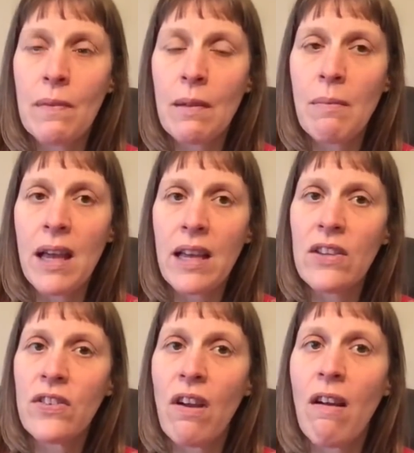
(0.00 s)
making
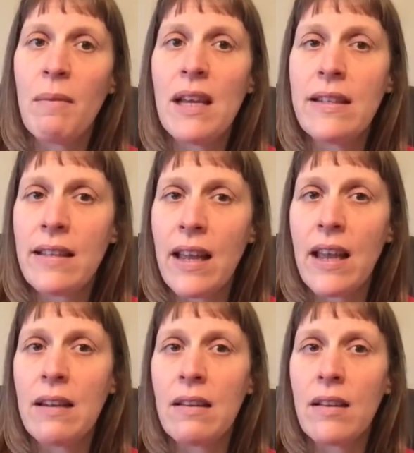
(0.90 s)
sure I'm
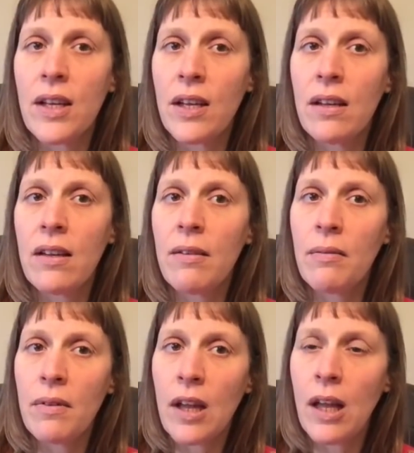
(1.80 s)
eating a
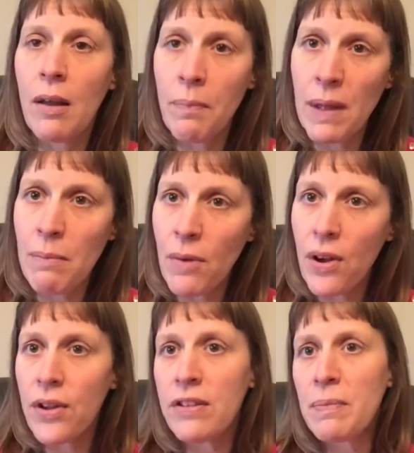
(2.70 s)
bit
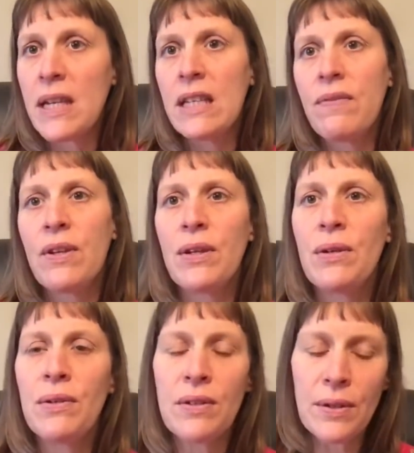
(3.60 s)
more speed
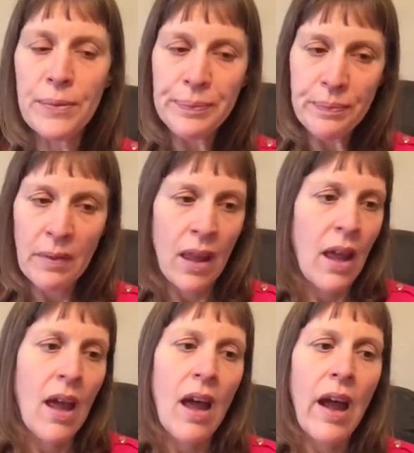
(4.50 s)
food,
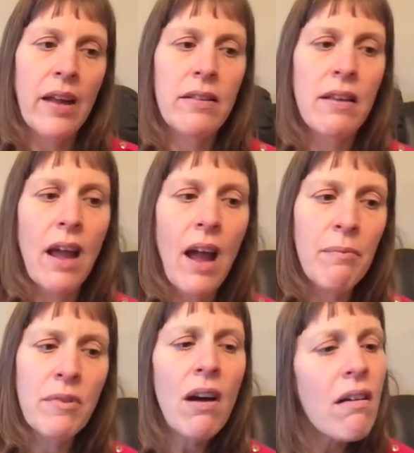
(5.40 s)
and
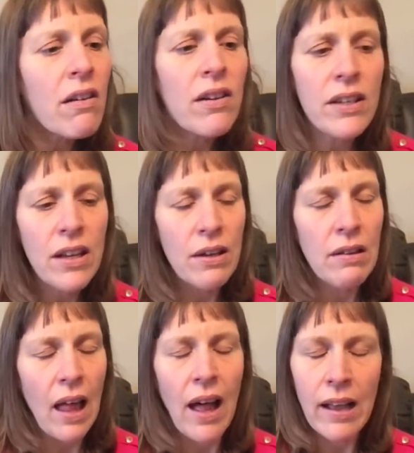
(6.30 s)
I'm not gonna
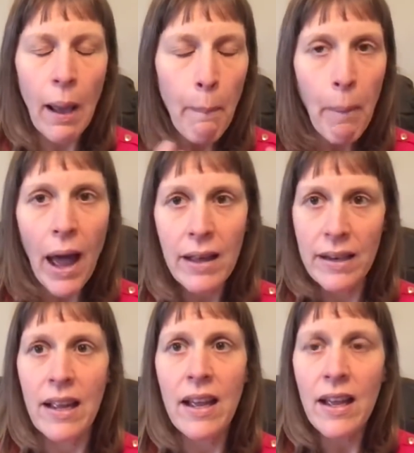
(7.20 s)
like
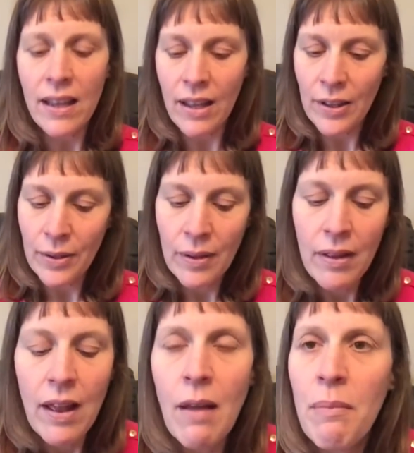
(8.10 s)
panic,
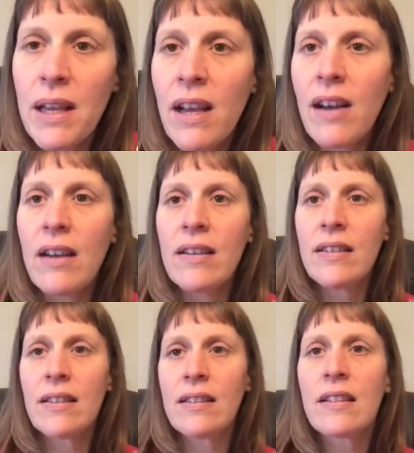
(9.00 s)
because